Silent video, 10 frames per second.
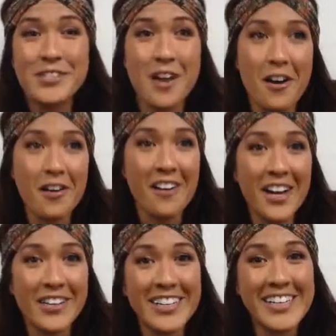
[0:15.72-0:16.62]
So
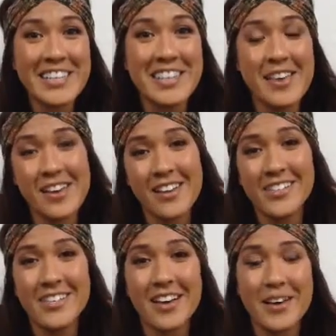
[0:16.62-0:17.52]
underneath
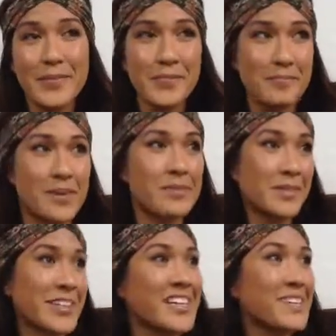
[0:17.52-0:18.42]
this
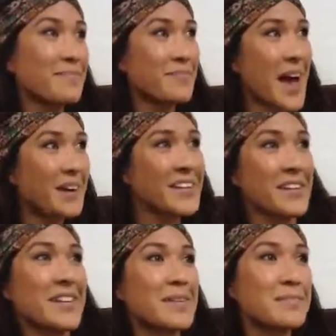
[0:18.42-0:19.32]
bubbly,
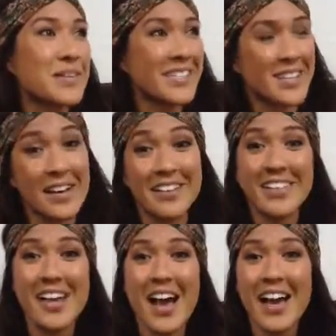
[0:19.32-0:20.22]
outgoing
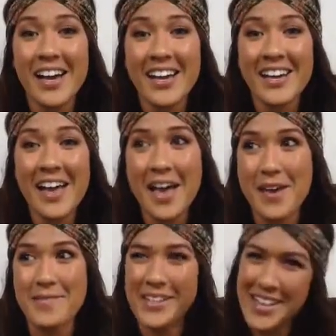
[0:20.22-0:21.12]
personality, I
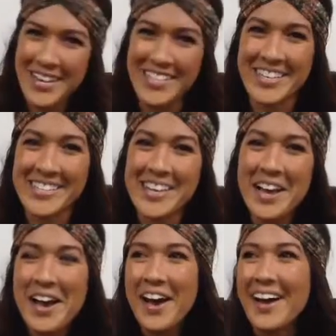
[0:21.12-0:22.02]
am a scientist.
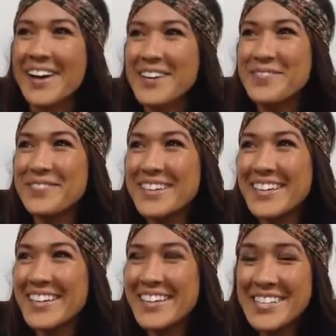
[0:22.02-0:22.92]

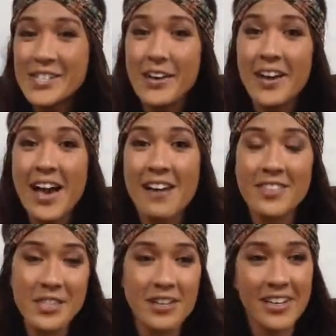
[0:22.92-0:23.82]
So I
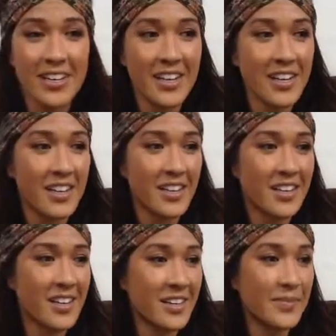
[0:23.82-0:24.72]
have a degree
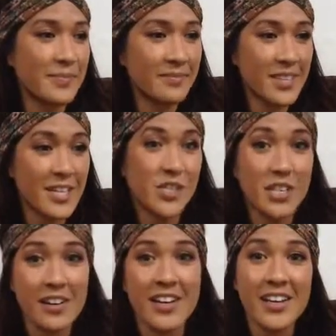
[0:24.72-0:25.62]
in
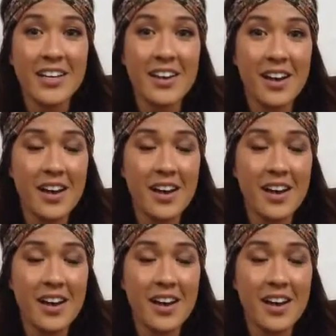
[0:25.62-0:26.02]
engineering